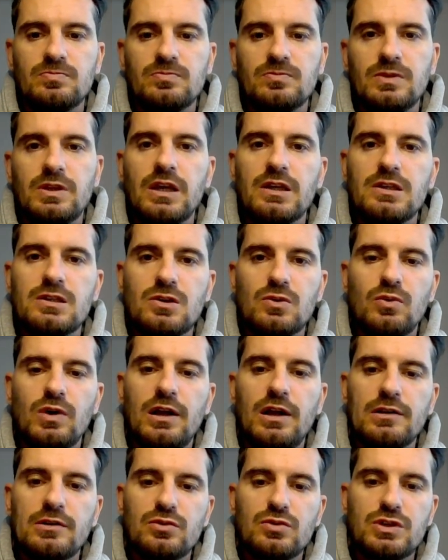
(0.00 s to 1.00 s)
Takes a
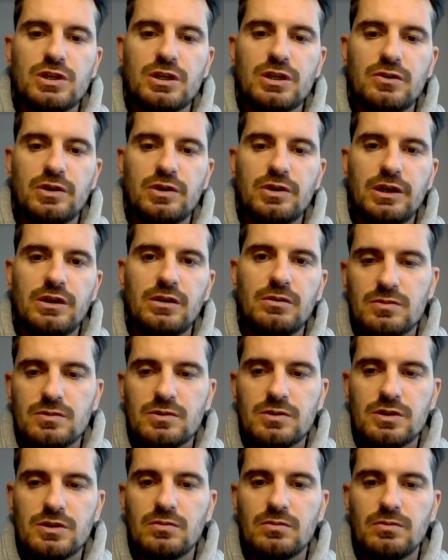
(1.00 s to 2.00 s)
while to generate it, but
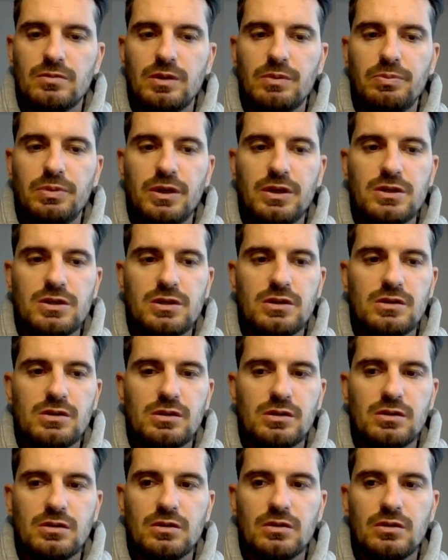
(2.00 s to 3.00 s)
just be patient
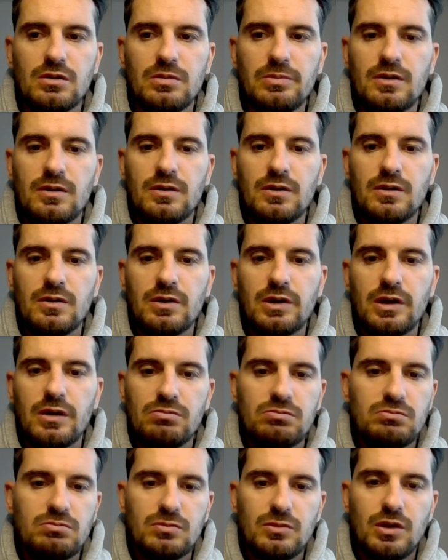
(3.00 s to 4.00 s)
a little bit. Okay,
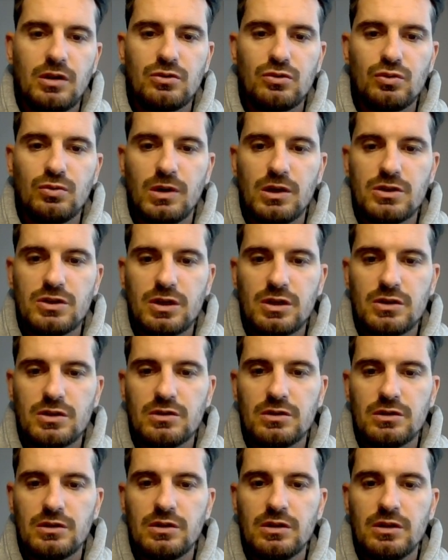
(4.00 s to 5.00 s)
not too much actually.
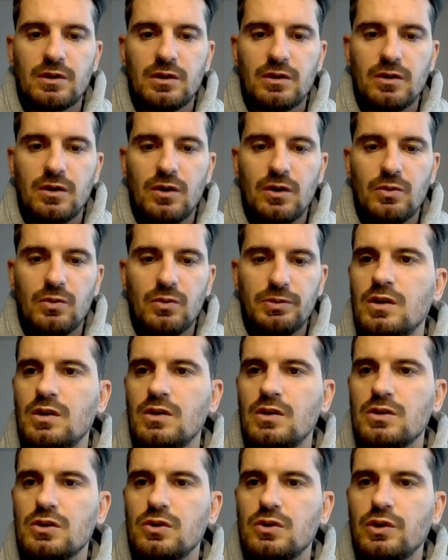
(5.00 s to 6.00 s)
Open.
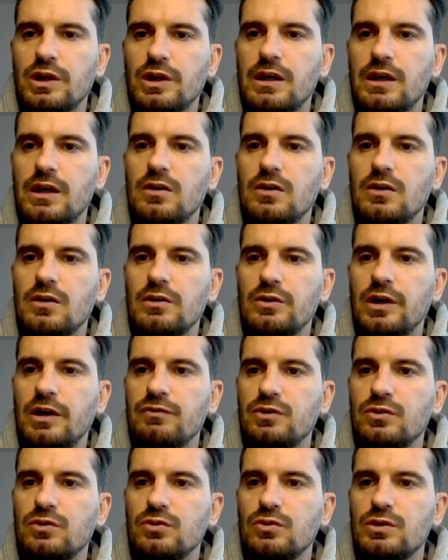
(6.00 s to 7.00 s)
So again, all you have to
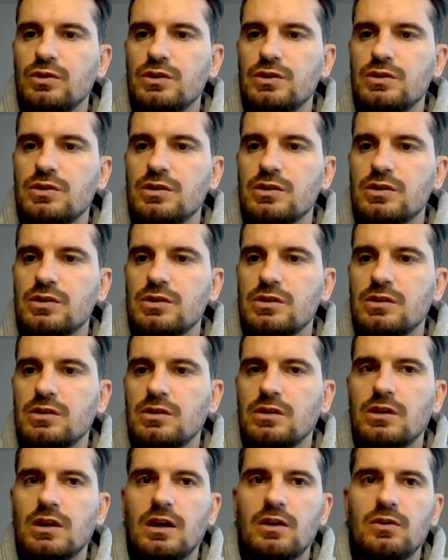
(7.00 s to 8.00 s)
do is just
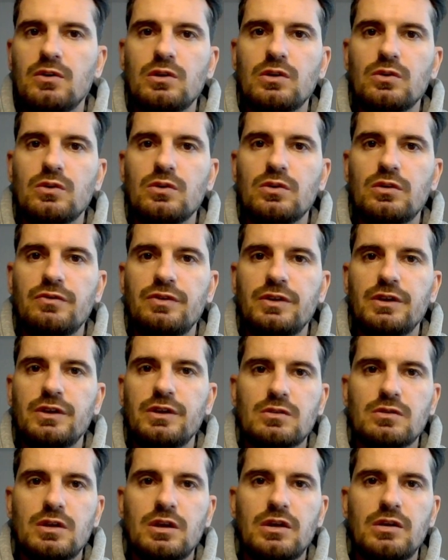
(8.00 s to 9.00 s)
download the
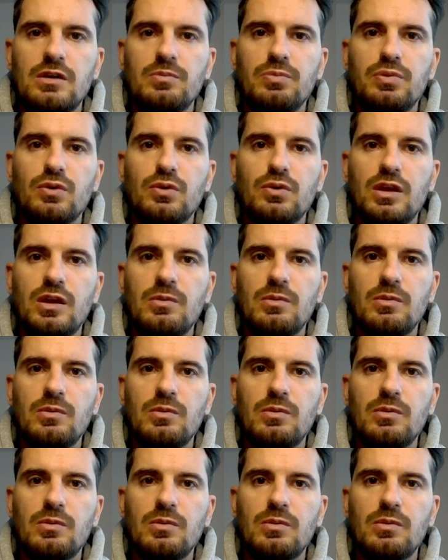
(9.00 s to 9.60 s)
videos, import them on